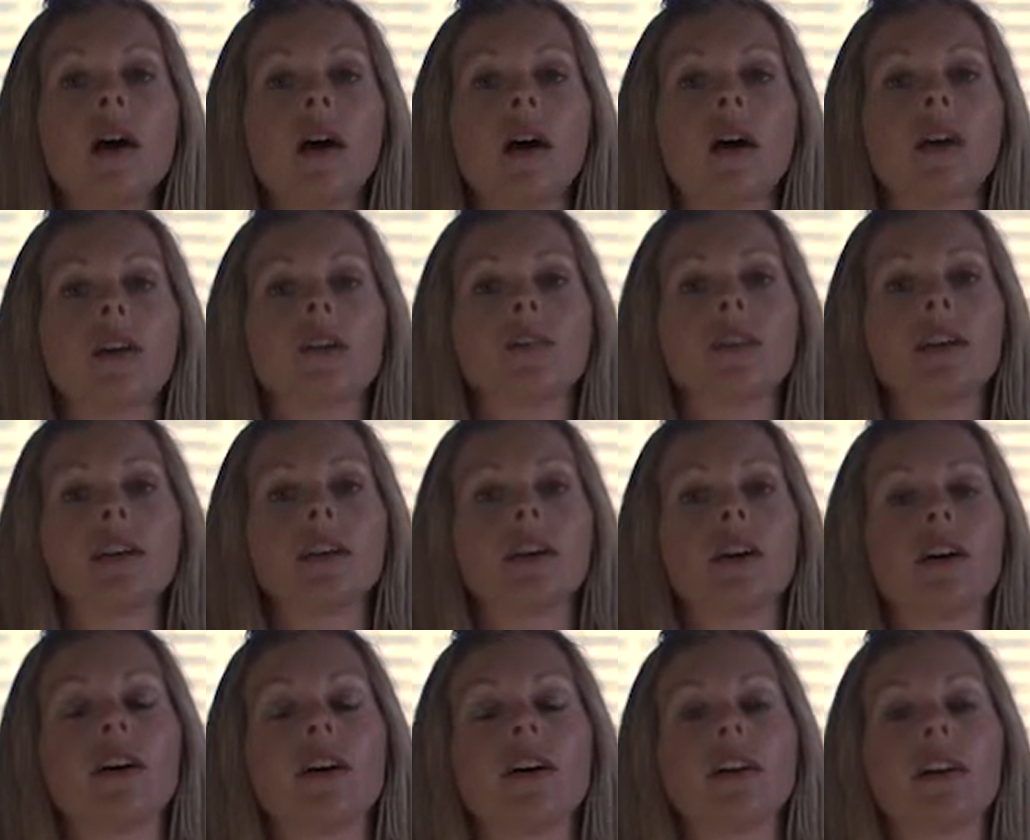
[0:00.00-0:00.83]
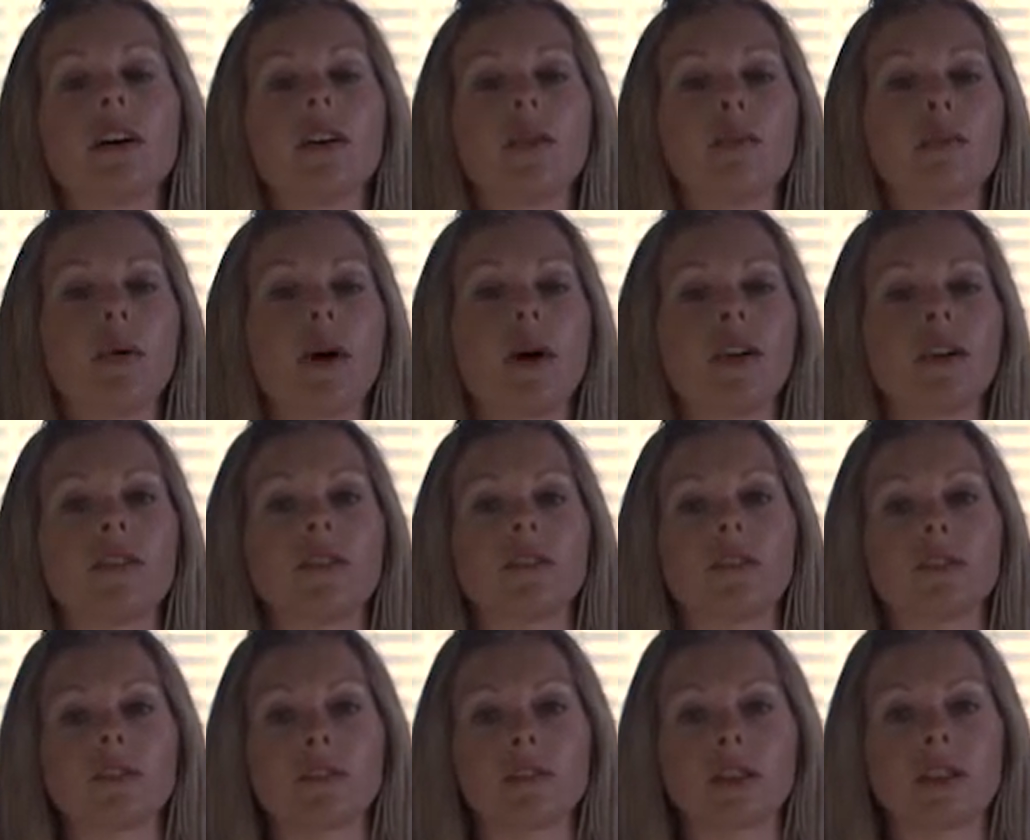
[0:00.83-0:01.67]
Early on in
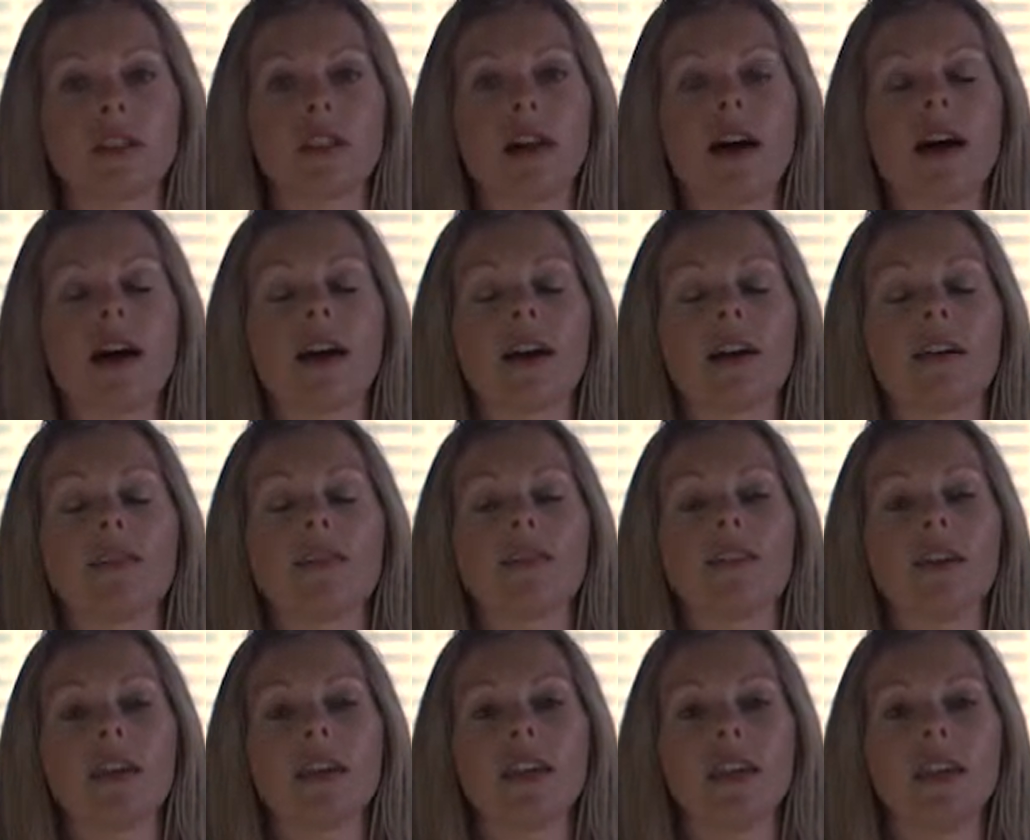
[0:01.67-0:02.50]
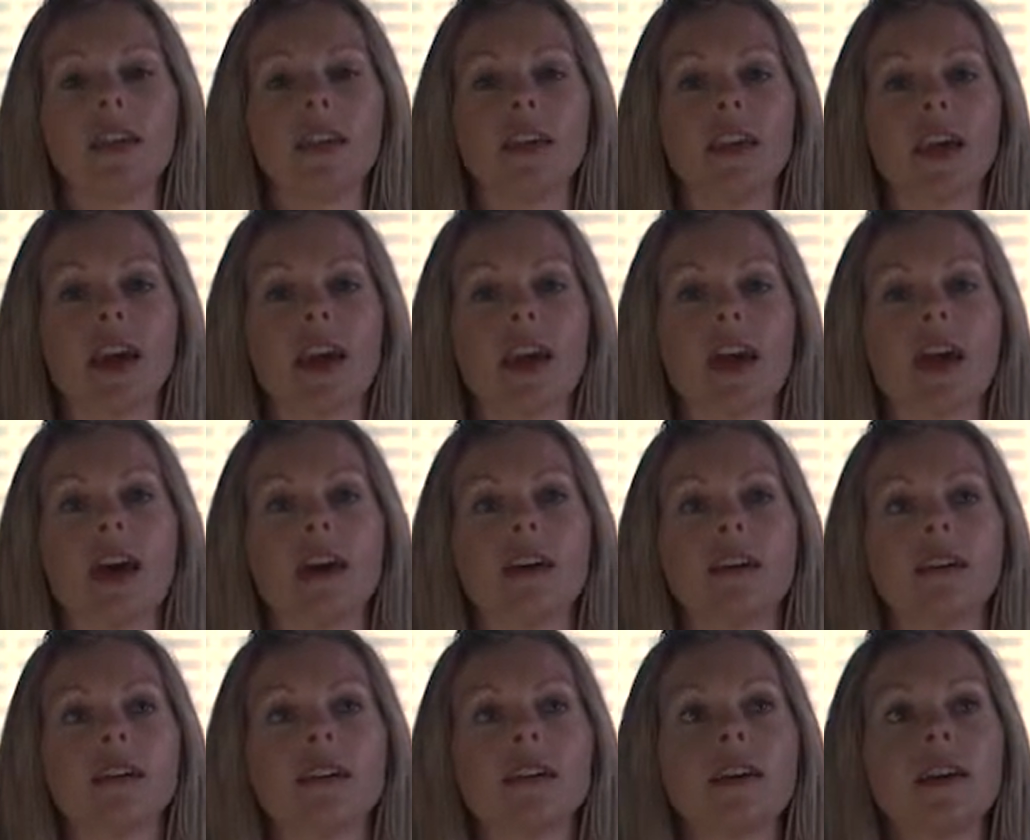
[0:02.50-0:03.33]
Bonhoeffer's life, he
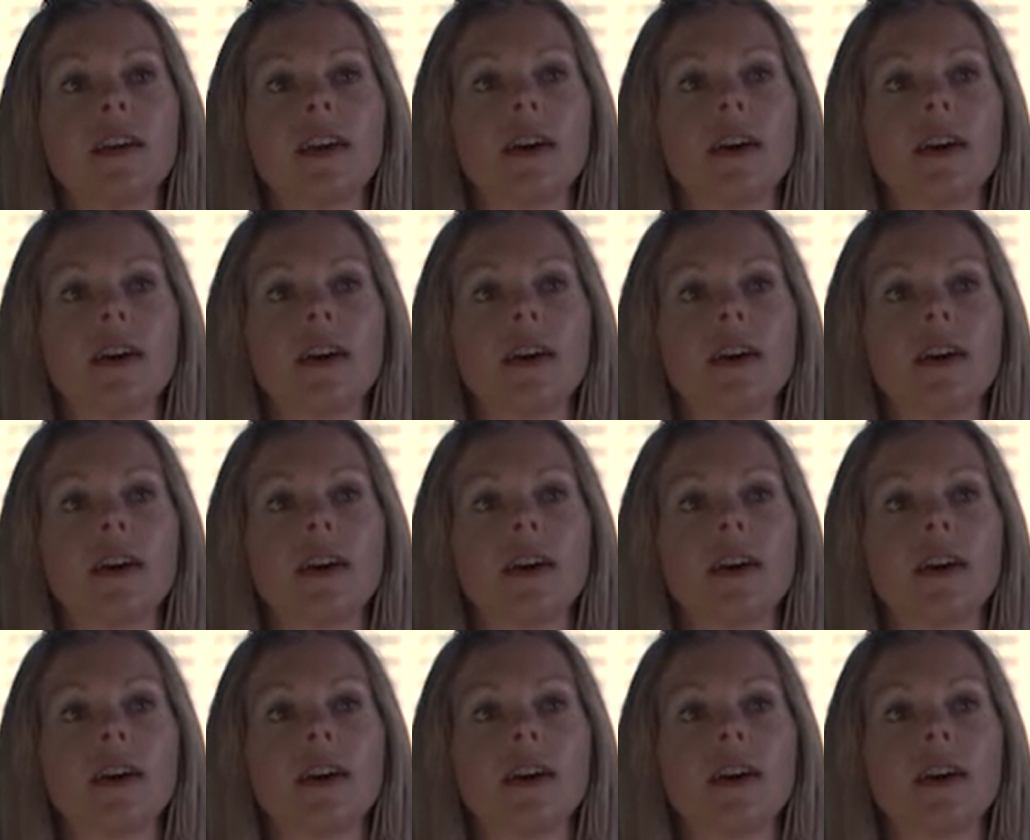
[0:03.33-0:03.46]
had